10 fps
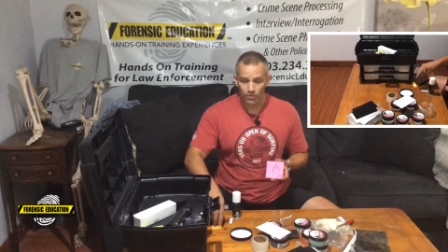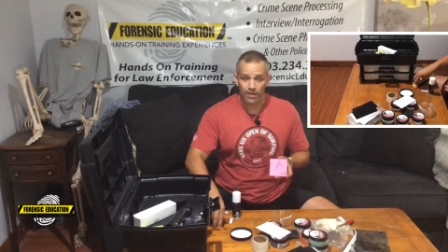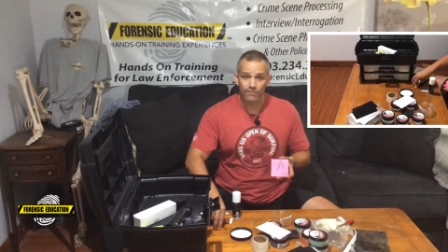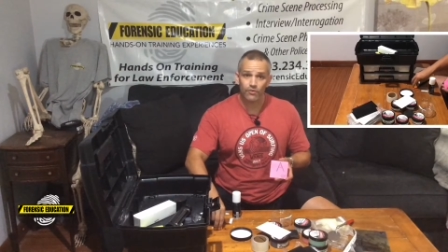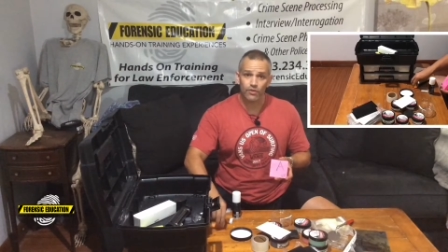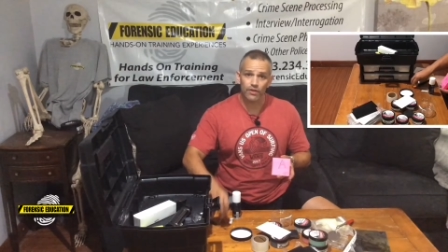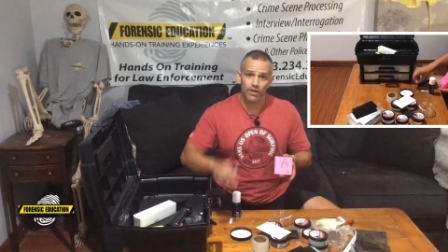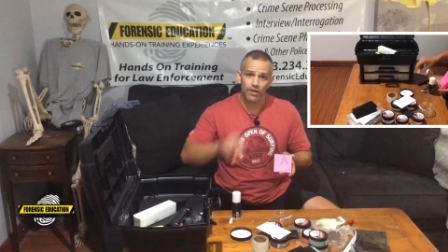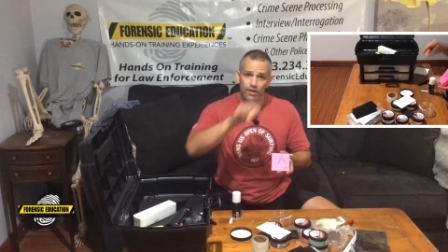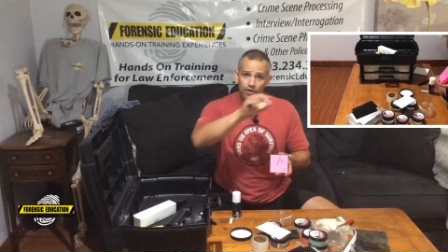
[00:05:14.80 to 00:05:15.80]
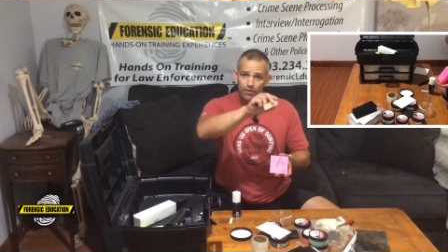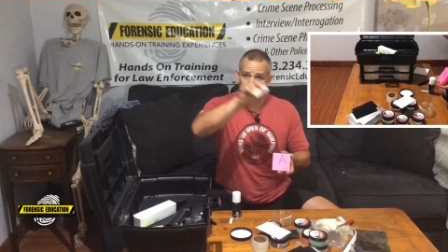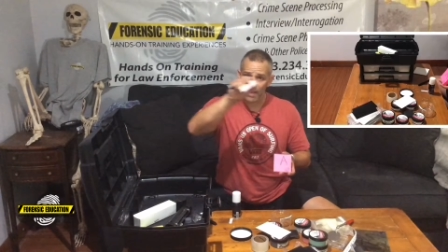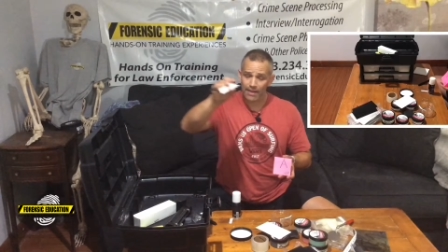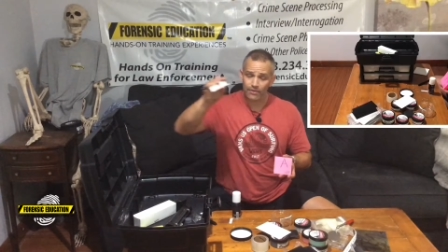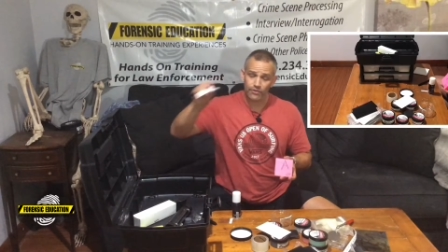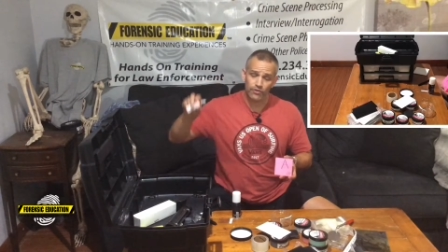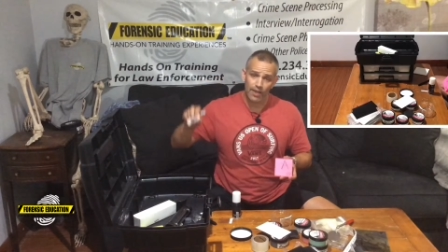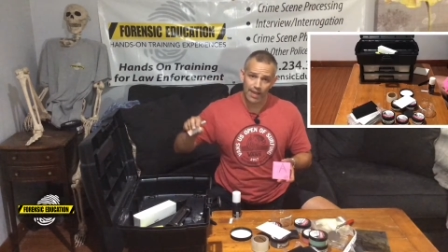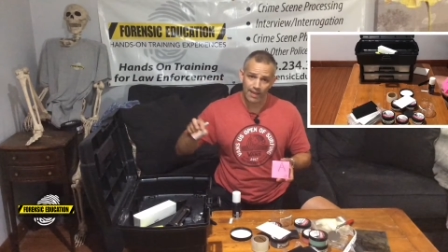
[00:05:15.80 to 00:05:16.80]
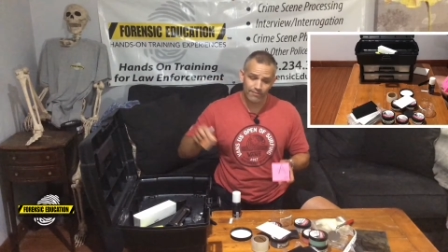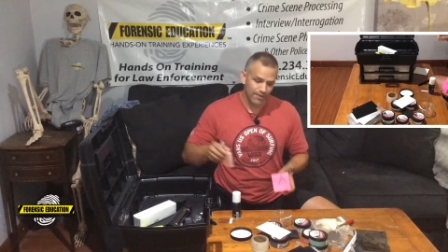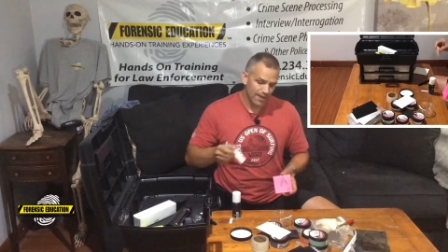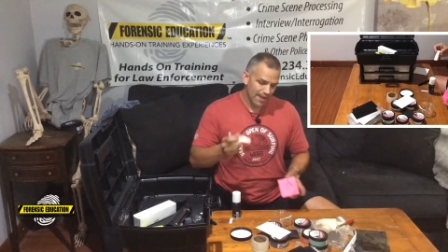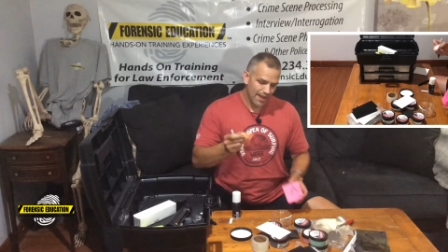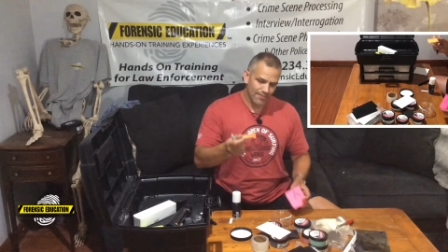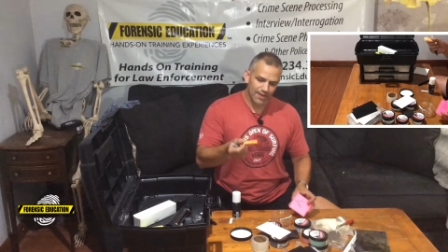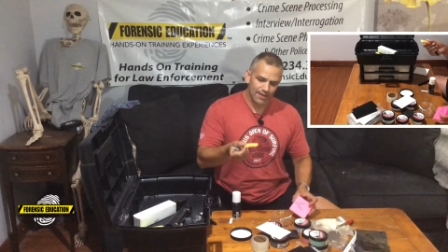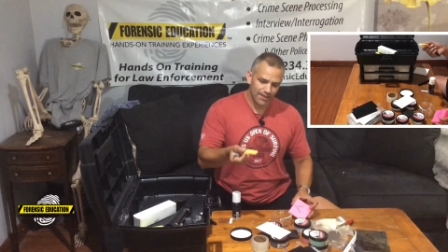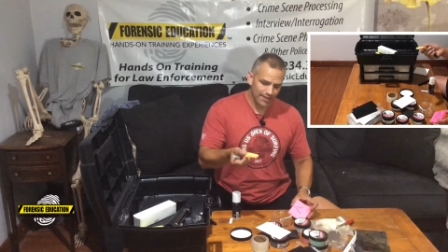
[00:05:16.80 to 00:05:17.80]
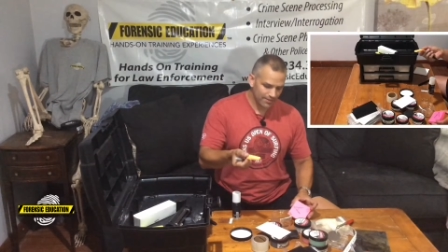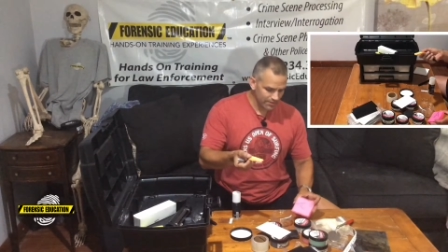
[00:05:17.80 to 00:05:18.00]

whatever pattern you have. And then I like